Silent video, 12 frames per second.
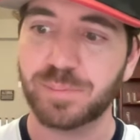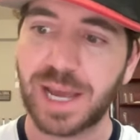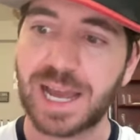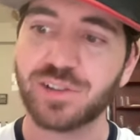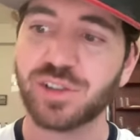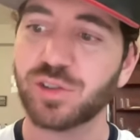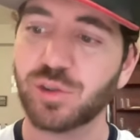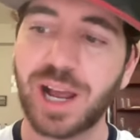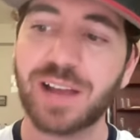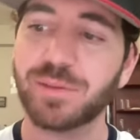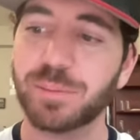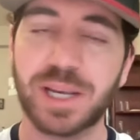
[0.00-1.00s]
Passion,
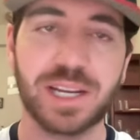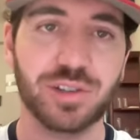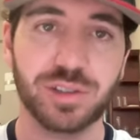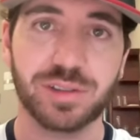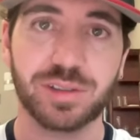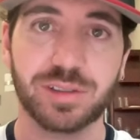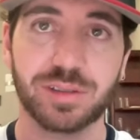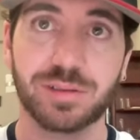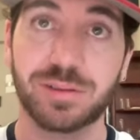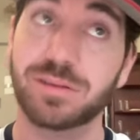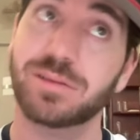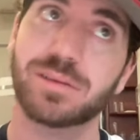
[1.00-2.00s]
drive, and patience,
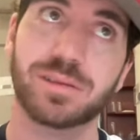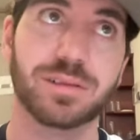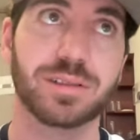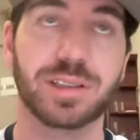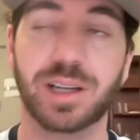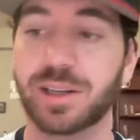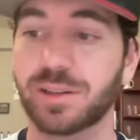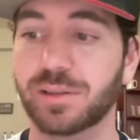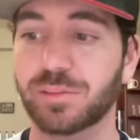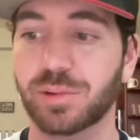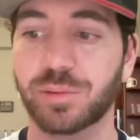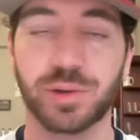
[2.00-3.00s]
kind of
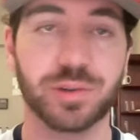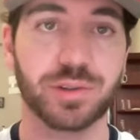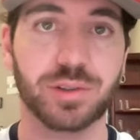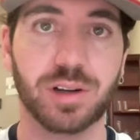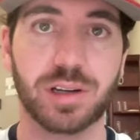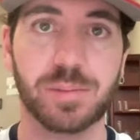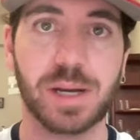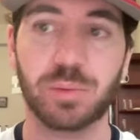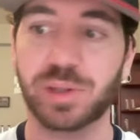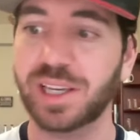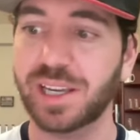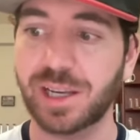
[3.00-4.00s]
what we were just talking
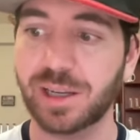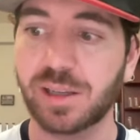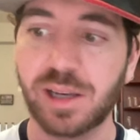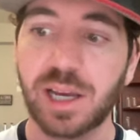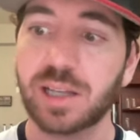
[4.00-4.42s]
about with hitting.